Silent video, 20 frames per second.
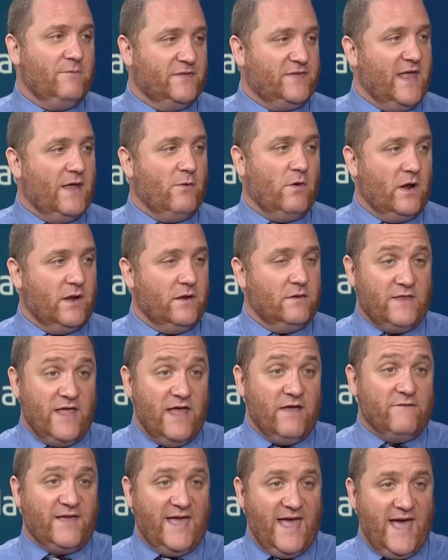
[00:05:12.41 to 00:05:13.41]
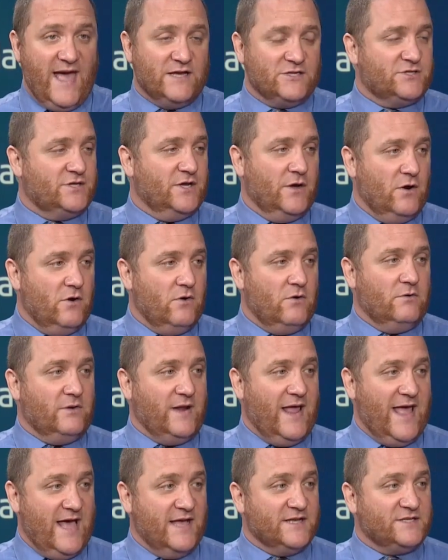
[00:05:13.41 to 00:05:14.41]
but they have cash to
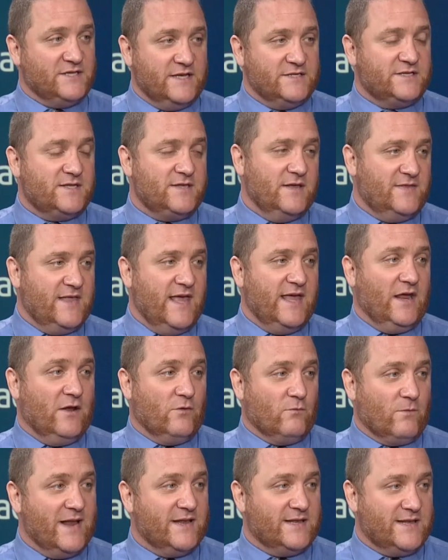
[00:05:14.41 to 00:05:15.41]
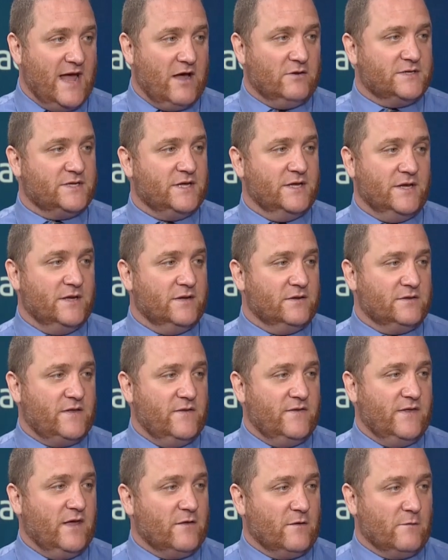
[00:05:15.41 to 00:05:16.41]
own assets that they can rent out to
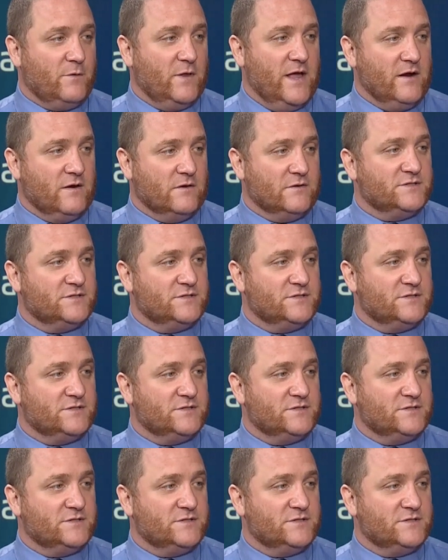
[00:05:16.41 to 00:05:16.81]
the other players.